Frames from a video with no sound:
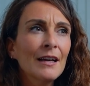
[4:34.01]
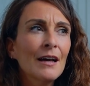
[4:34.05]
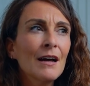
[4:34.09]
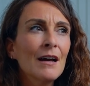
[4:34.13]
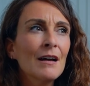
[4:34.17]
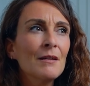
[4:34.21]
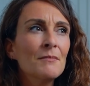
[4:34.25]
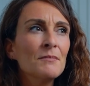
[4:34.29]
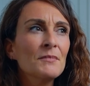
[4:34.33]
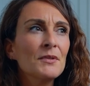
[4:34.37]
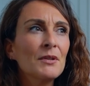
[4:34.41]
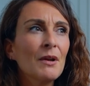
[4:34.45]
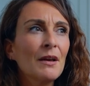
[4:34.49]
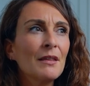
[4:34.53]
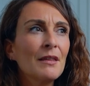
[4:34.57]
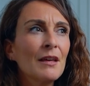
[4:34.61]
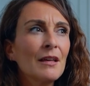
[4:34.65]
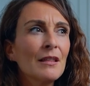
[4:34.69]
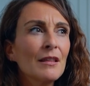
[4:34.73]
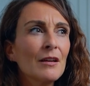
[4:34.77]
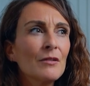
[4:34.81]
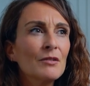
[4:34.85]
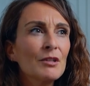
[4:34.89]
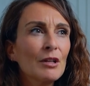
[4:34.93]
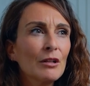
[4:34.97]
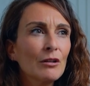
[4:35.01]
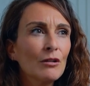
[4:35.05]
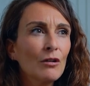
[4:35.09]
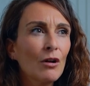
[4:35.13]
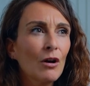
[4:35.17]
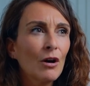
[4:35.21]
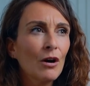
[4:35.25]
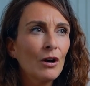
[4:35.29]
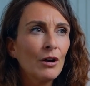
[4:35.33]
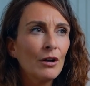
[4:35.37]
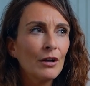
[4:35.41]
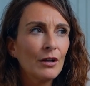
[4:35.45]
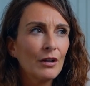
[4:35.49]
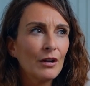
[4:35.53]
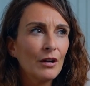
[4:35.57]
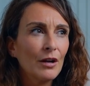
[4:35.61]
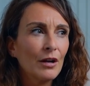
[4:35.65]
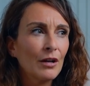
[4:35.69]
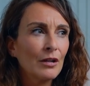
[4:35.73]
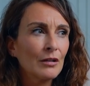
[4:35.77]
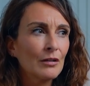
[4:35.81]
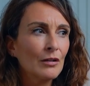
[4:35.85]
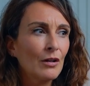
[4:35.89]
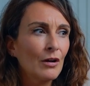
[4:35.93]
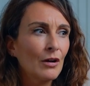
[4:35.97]
Um, so I think there's a lot,
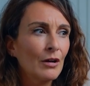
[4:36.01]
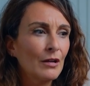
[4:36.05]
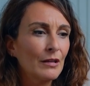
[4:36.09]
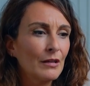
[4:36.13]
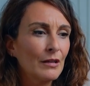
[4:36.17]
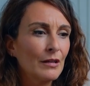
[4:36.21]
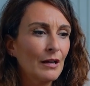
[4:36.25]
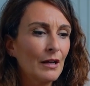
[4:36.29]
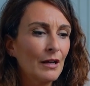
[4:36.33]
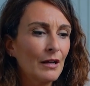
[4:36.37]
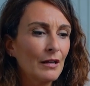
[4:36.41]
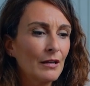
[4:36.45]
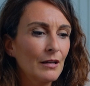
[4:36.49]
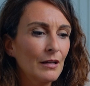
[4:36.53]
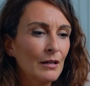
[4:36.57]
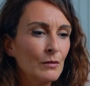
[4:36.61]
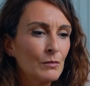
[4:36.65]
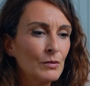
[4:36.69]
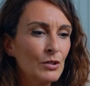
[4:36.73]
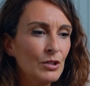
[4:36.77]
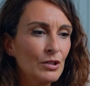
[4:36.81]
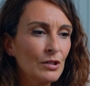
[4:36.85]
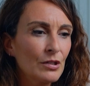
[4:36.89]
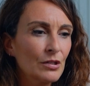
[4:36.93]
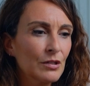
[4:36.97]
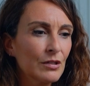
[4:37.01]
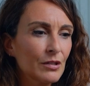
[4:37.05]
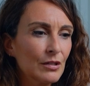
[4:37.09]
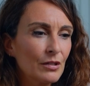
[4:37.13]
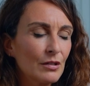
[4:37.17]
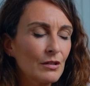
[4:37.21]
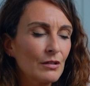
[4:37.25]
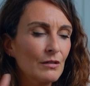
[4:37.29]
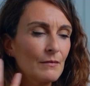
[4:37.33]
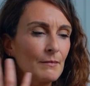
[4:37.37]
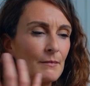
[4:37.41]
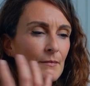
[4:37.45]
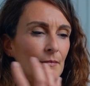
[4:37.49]
a lot that it was just,